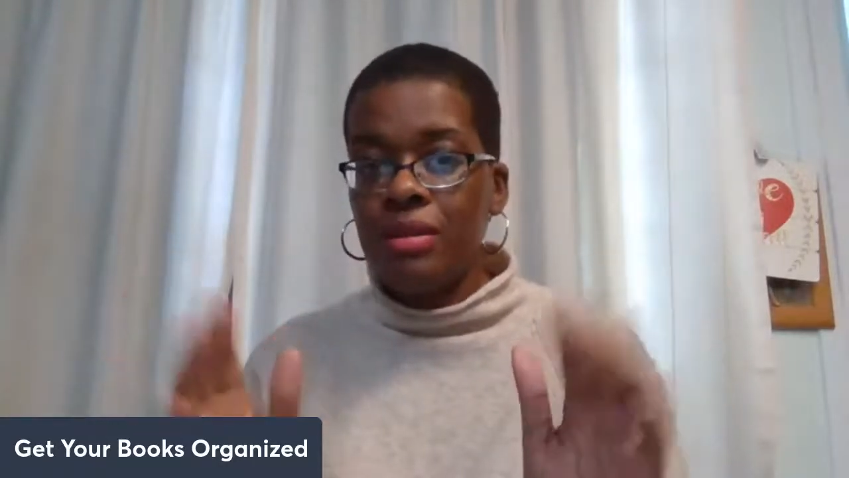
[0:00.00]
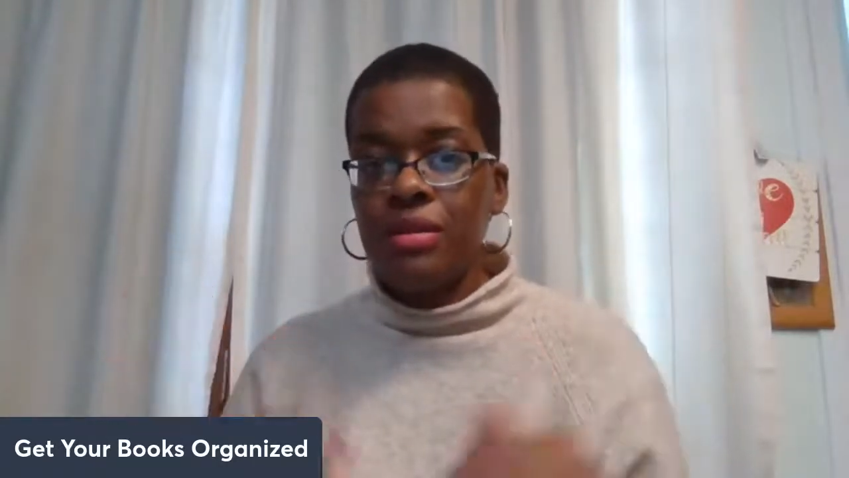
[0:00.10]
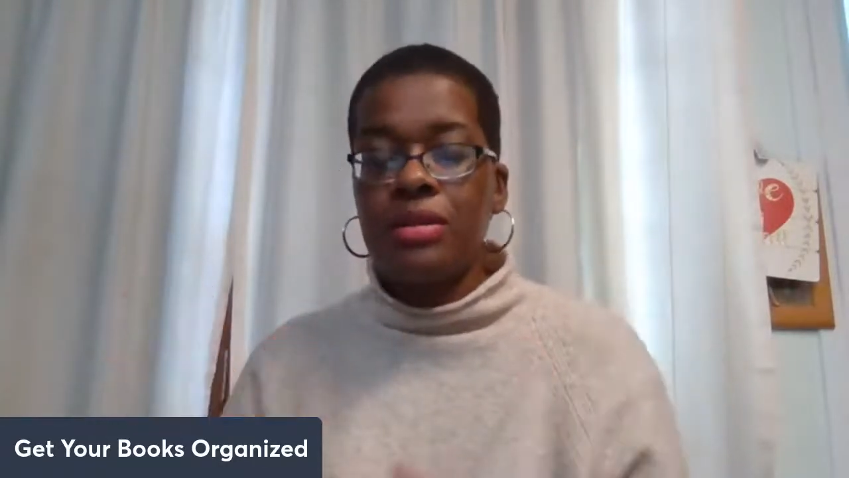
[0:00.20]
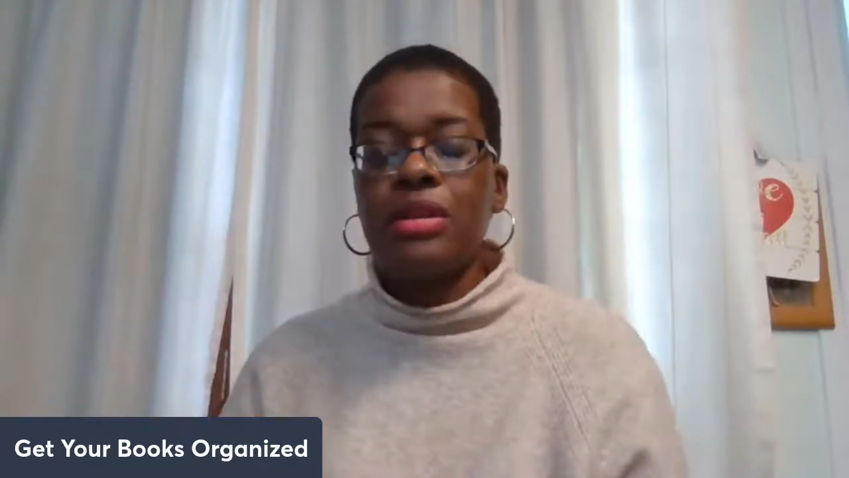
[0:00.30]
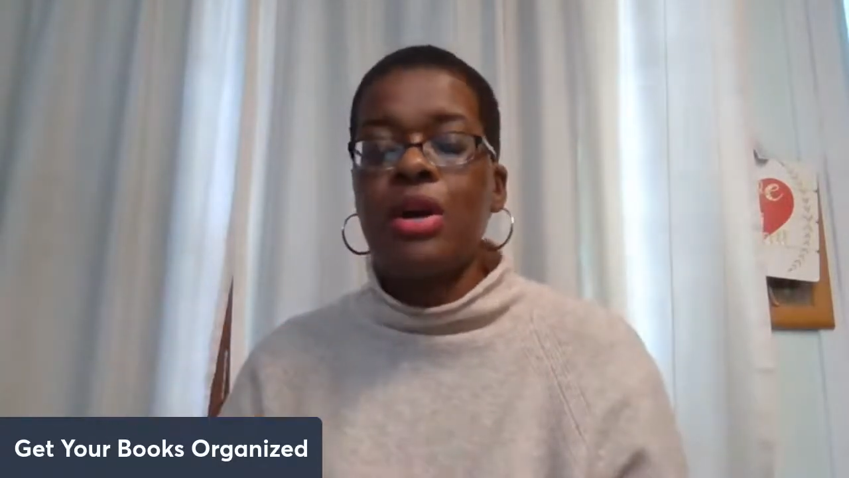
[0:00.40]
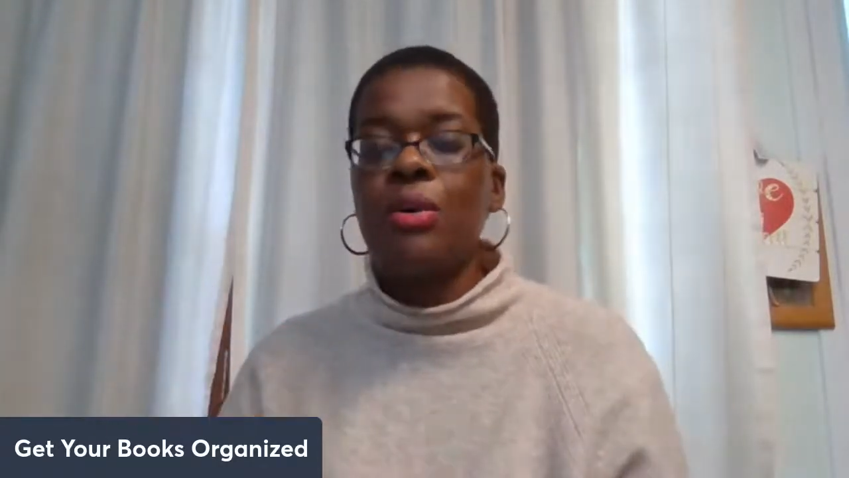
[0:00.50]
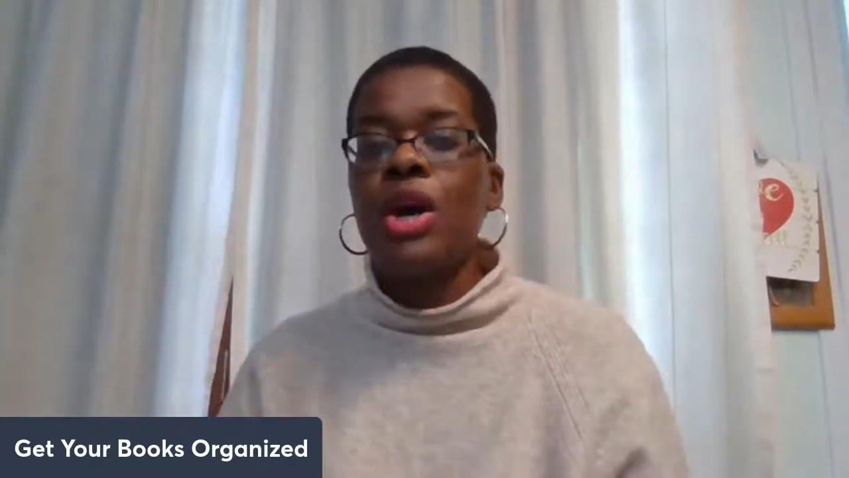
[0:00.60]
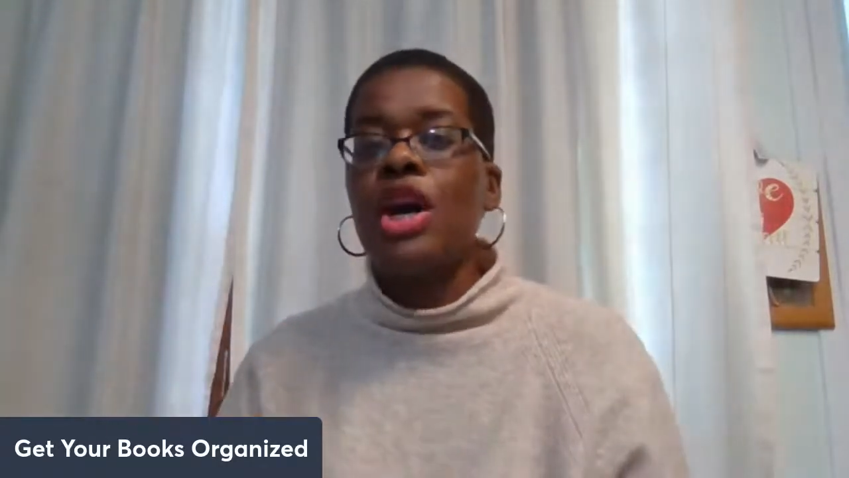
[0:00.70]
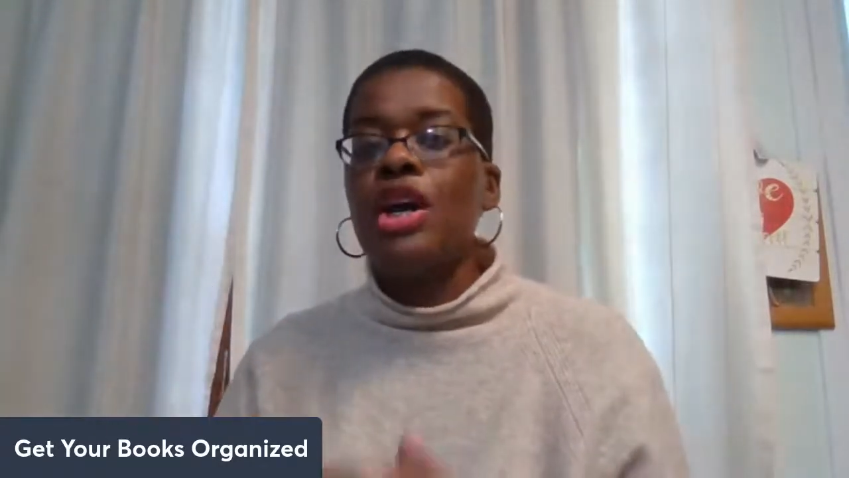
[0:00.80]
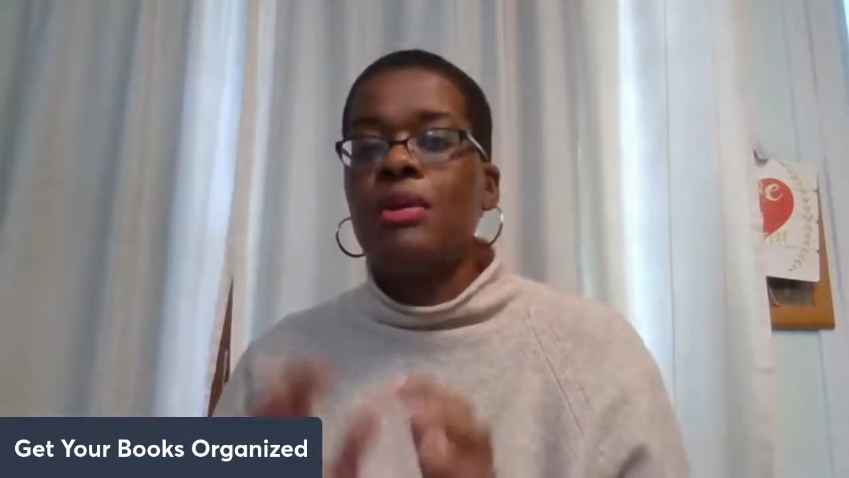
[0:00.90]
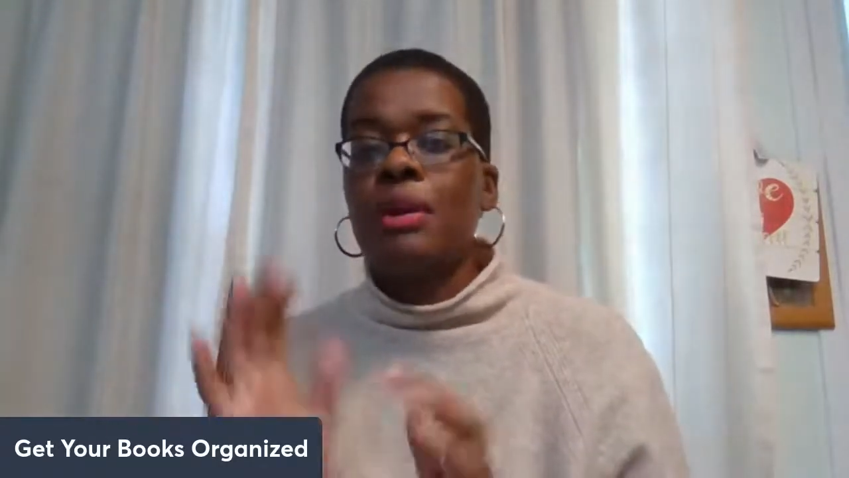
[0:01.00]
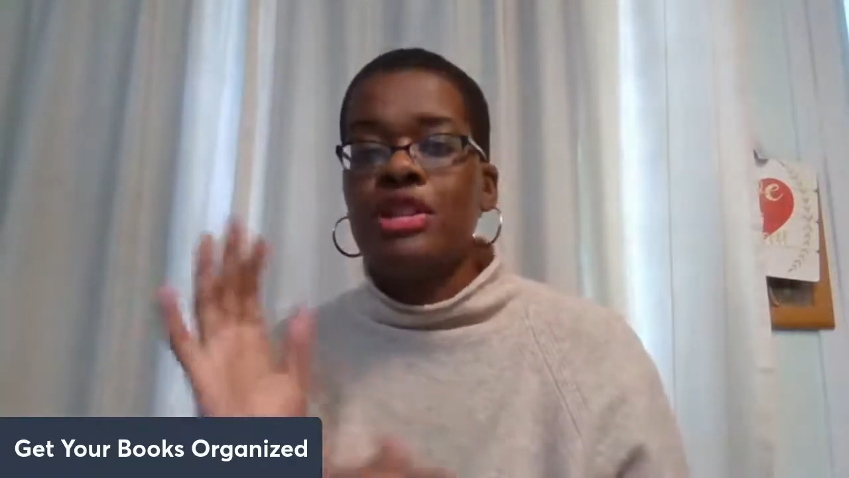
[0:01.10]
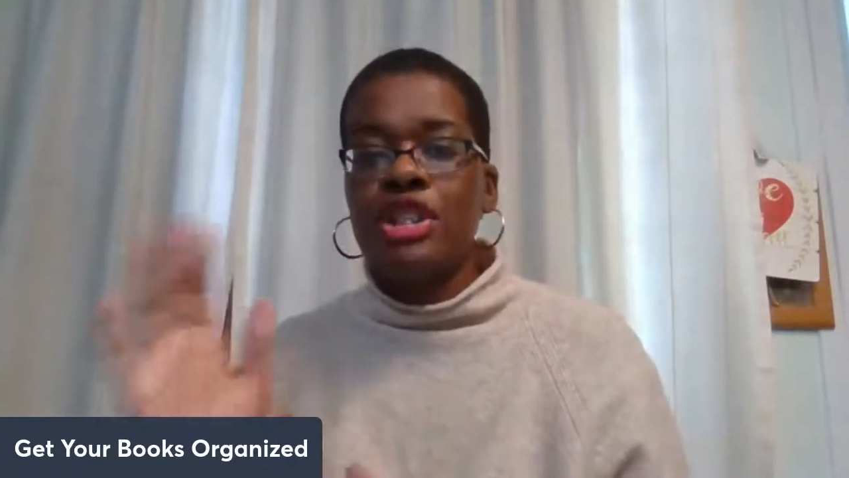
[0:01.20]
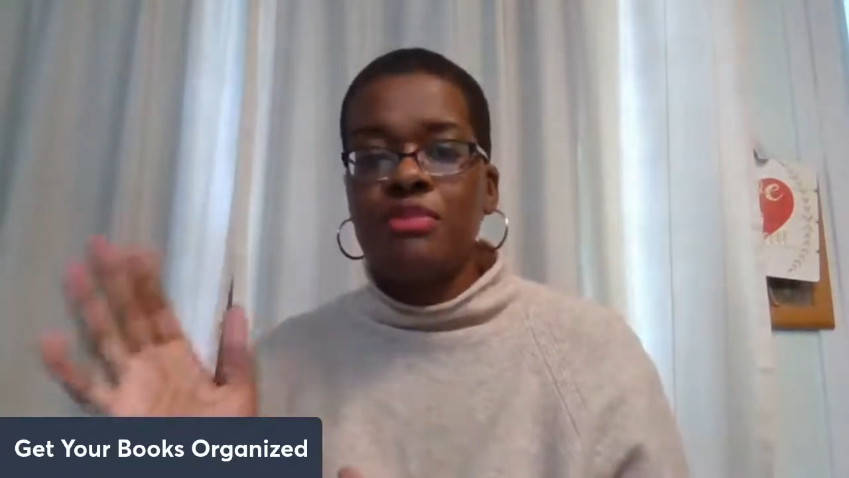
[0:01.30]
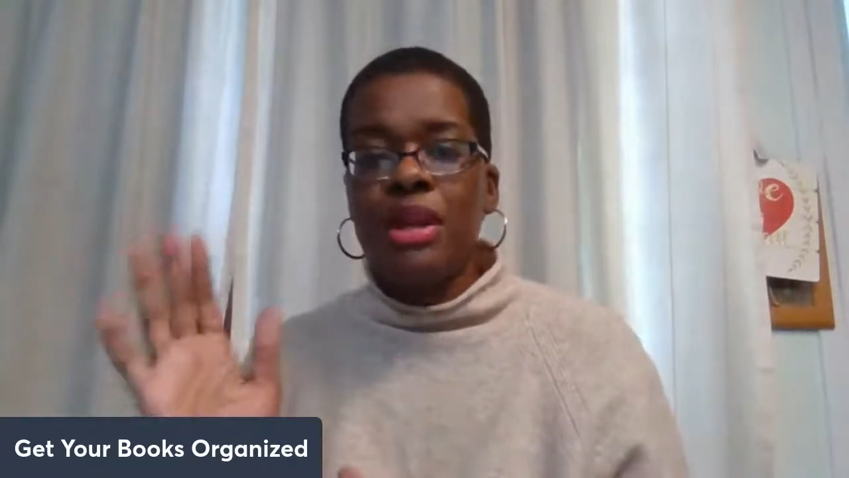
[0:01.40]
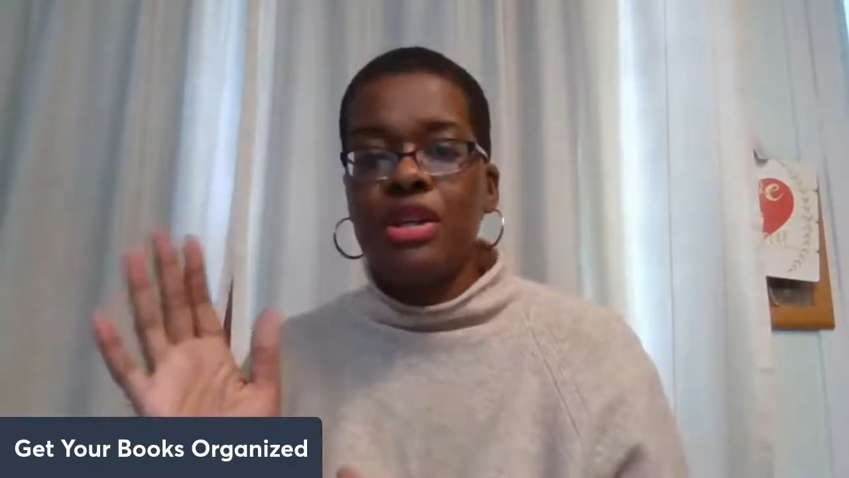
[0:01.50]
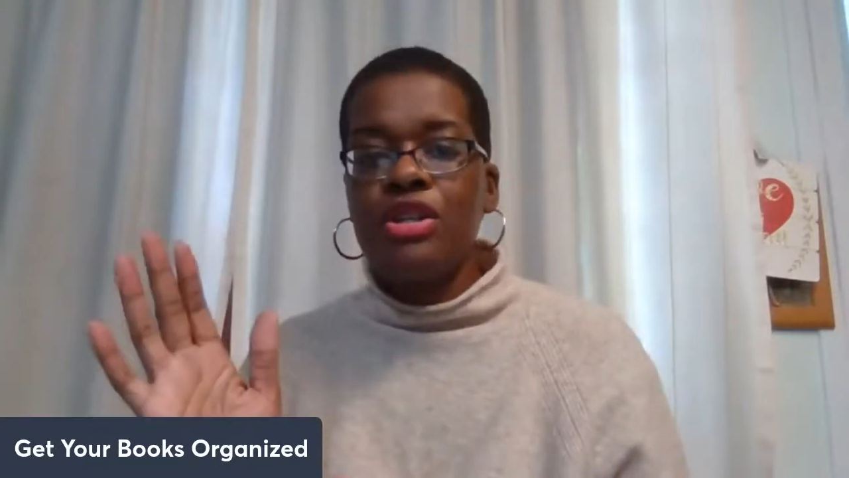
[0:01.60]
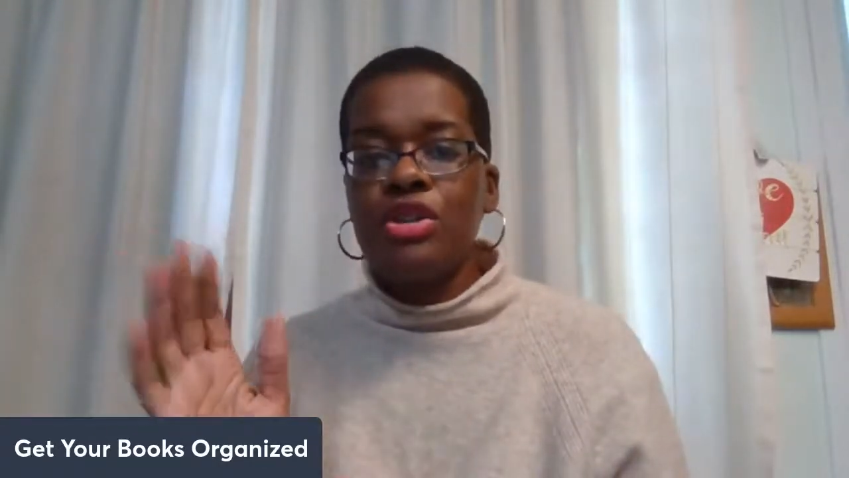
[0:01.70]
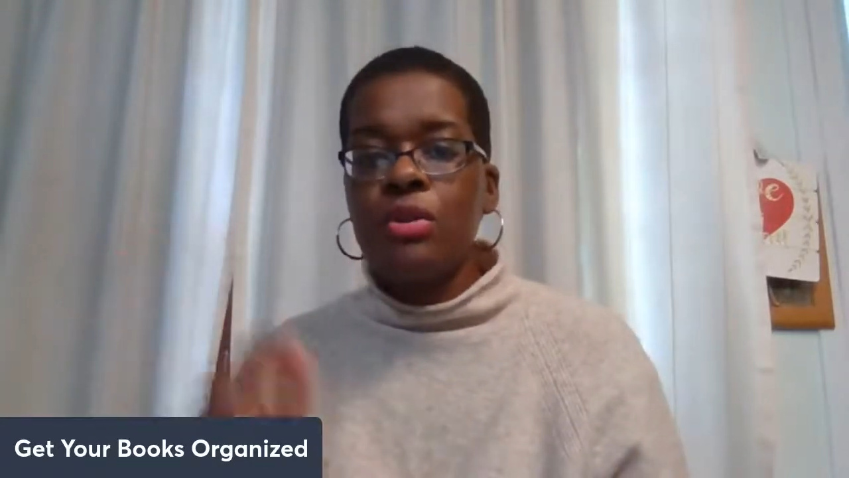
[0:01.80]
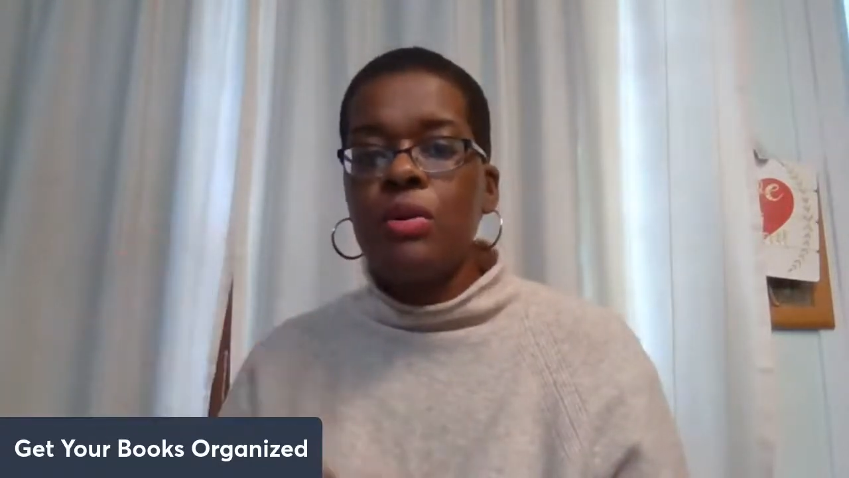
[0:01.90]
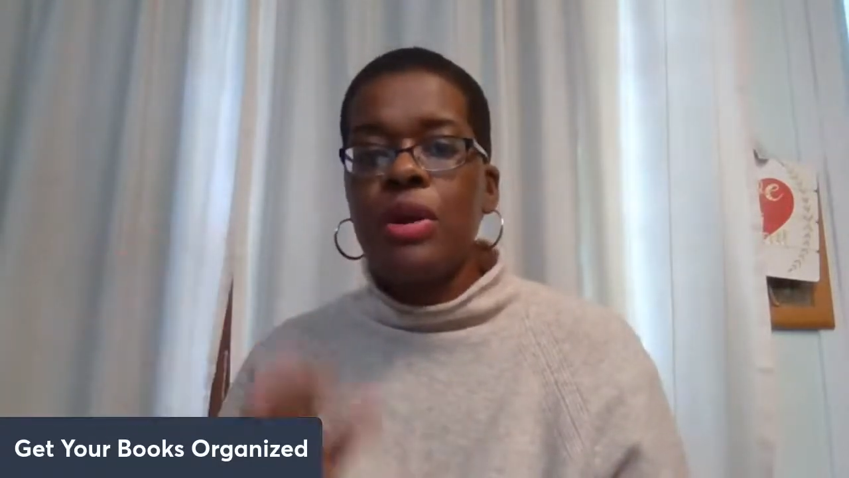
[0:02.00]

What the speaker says: So it's just making sure